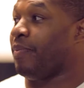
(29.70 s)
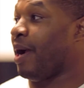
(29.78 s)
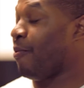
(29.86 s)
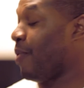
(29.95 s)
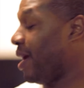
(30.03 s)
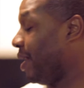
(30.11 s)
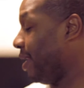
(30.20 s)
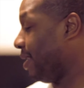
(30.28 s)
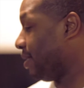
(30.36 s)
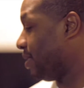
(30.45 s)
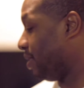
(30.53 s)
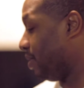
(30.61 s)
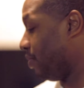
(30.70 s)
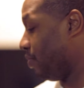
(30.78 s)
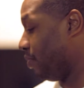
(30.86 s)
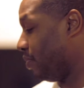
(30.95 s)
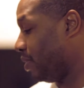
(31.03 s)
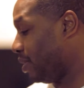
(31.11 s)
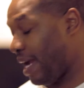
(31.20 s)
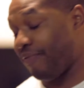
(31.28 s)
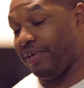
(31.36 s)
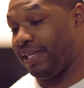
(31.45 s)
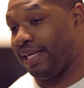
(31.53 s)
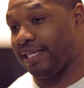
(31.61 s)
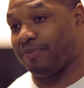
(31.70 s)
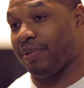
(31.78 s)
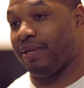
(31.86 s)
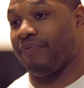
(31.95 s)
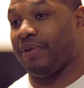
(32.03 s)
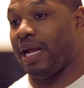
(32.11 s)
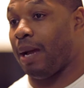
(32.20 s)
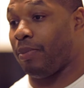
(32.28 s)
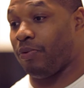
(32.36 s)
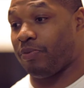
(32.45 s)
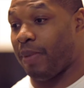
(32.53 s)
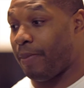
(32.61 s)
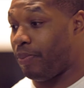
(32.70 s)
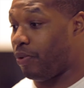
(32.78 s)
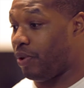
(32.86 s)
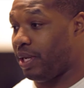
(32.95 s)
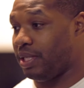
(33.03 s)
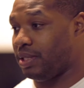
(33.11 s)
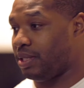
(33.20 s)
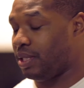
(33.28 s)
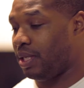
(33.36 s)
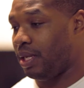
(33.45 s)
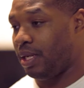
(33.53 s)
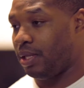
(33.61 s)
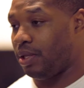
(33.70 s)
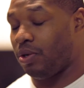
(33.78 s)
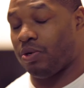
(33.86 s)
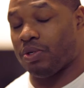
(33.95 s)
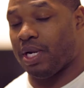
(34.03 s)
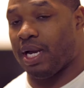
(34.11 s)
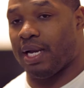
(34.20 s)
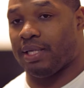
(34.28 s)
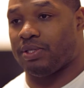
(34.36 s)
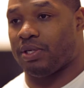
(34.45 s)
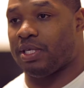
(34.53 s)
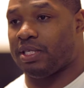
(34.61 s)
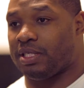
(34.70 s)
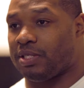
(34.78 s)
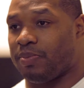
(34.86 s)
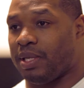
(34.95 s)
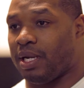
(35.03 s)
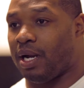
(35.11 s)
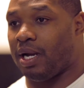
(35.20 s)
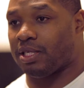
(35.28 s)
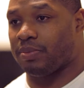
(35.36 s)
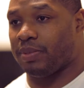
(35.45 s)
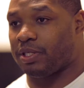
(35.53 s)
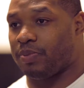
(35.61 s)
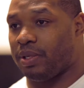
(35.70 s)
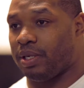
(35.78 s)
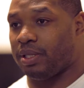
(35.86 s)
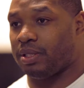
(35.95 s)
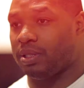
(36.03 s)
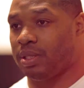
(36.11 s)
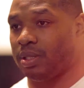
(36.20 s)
my wedding to everything, has been phenomenal with my boys, the whole nine. So it's just been an awesome experience.